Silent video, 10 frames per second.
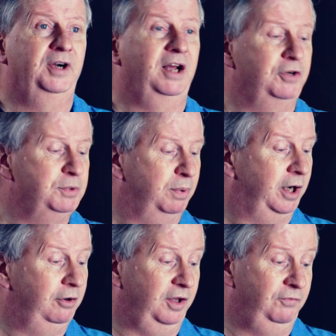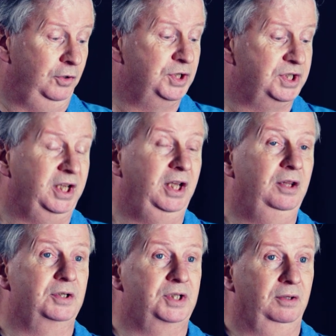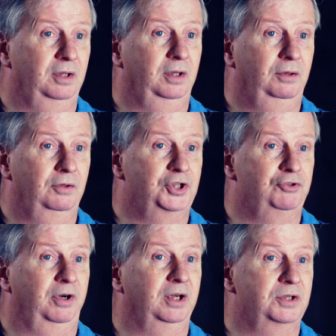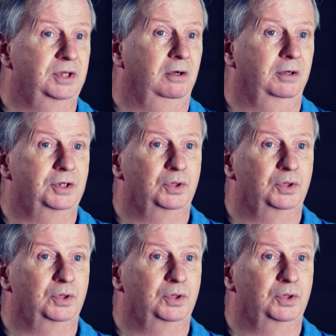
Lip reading: an average player, if you see the string starting